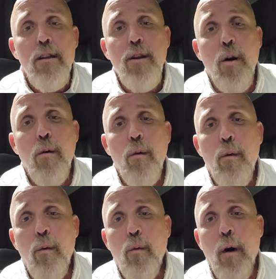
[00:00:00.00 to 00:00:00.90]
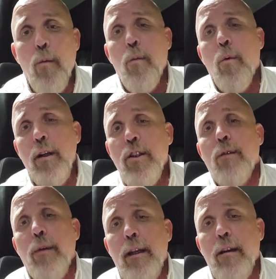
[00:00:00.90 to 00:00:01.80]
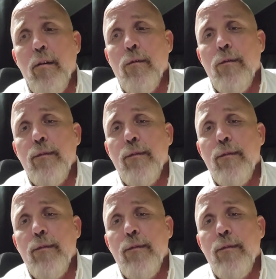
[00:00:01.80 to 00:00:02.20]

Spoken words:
So what should we do?